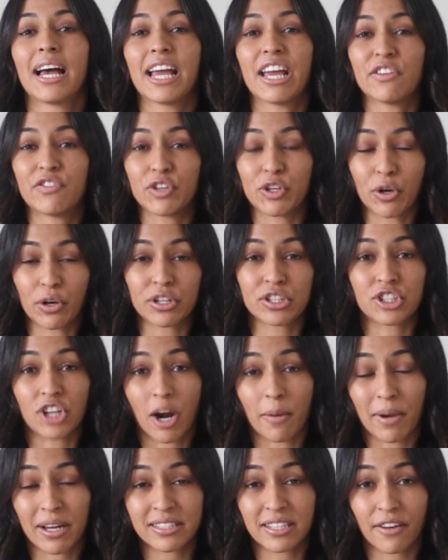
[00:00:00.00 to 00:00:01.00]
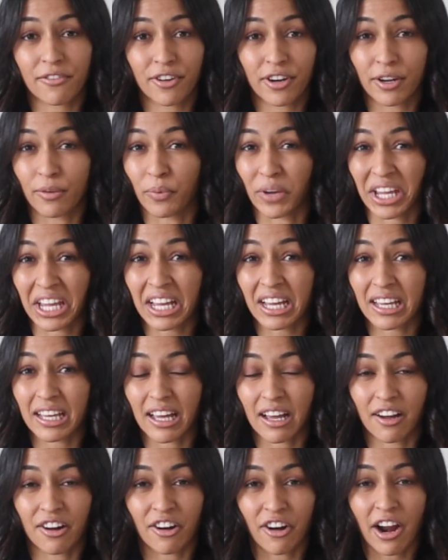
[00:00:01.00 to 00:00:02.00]
if you go to Starbucks every week
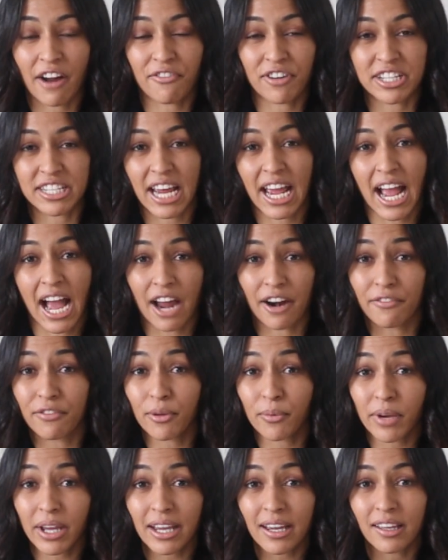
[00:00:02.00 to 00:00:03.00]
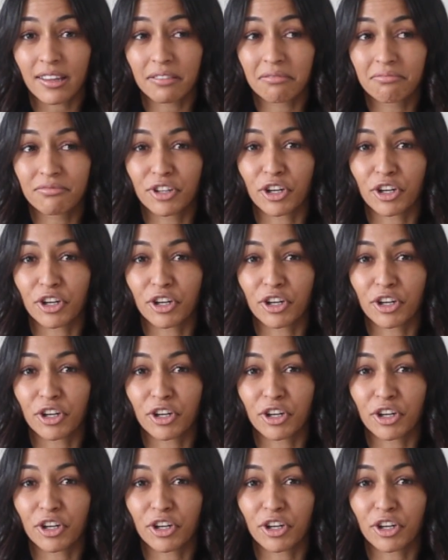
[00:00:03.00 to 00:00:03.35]
or every day out of the week,